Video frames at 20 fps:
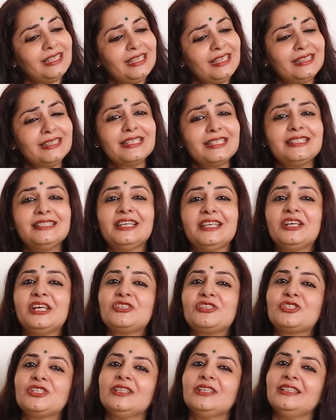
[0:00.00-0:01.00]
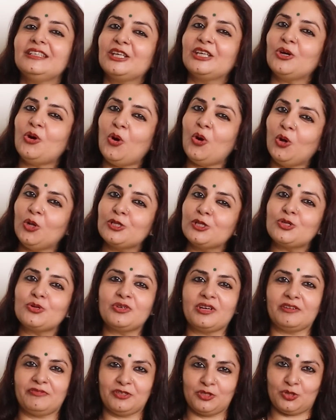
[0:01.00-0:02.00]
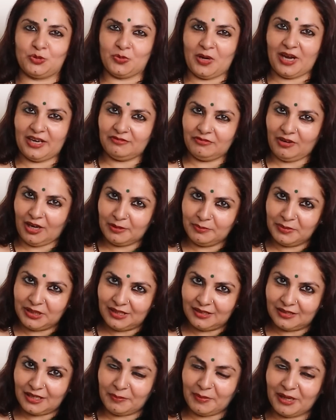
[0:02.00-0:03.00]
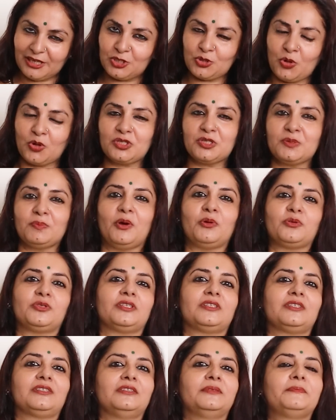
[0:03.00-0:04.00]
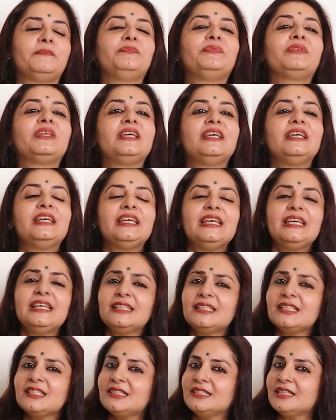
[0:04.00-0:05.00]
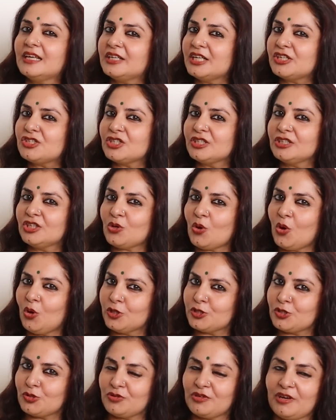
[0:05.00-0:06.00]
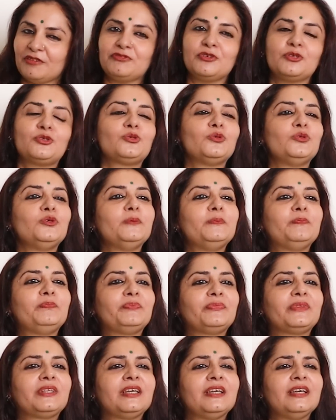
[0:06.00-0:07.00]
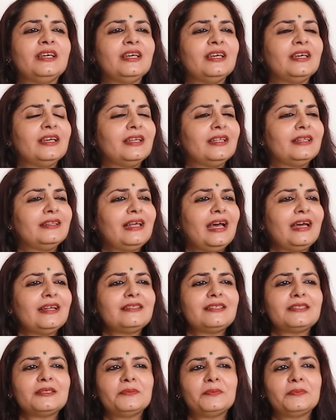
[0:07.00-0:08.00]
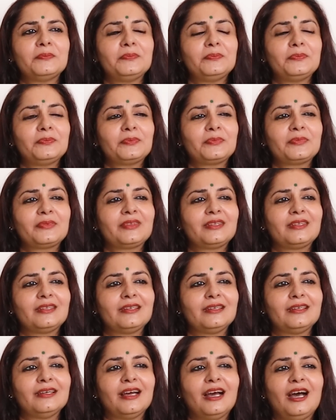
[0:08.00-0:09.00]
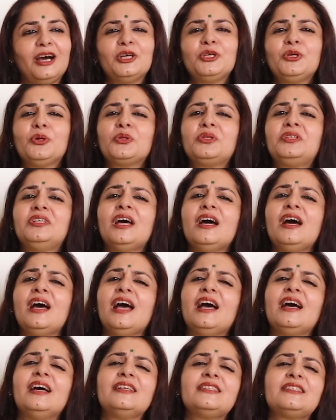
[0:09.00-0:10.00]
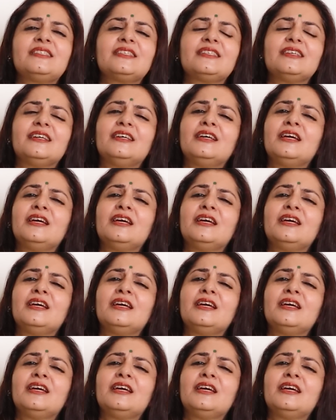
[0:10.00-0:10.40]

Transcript: In this narration, they also refer to, and Valmiki Ramayana talks about it. In this narration, they also refer to that Ayodhya has